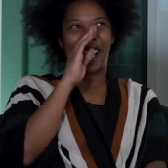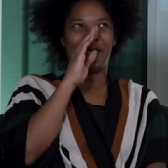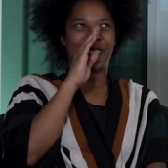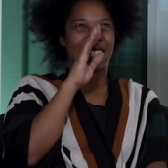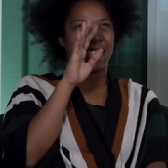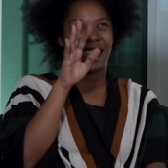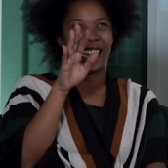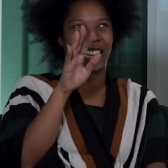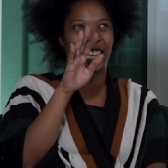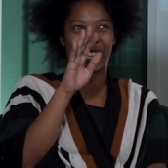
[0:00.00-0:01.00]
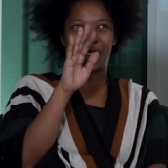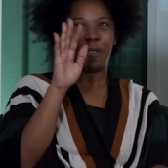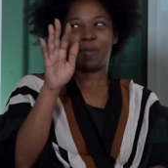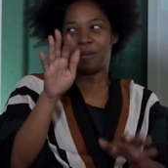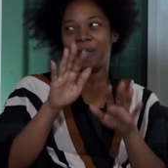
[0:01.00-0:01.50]
I'm still like
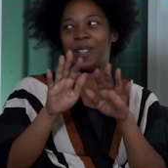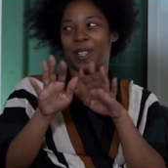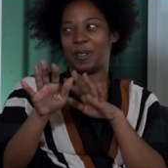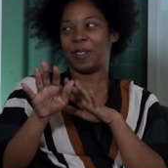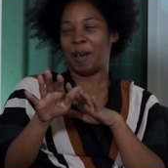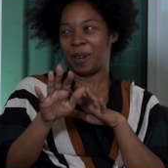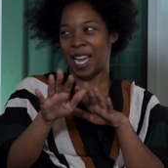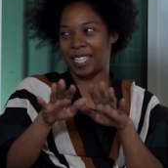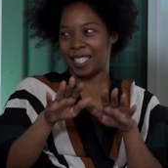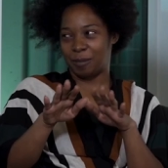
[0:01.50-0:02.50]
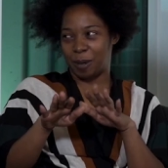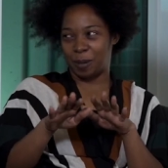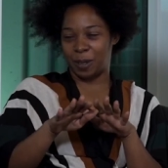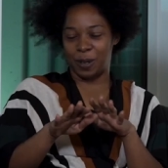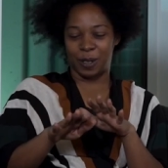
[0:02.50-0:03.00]
a little flabbergasted
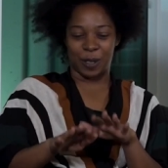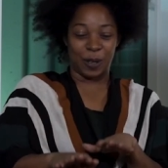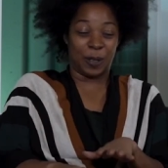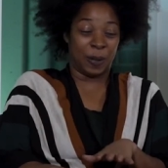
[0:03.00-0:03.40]
people using those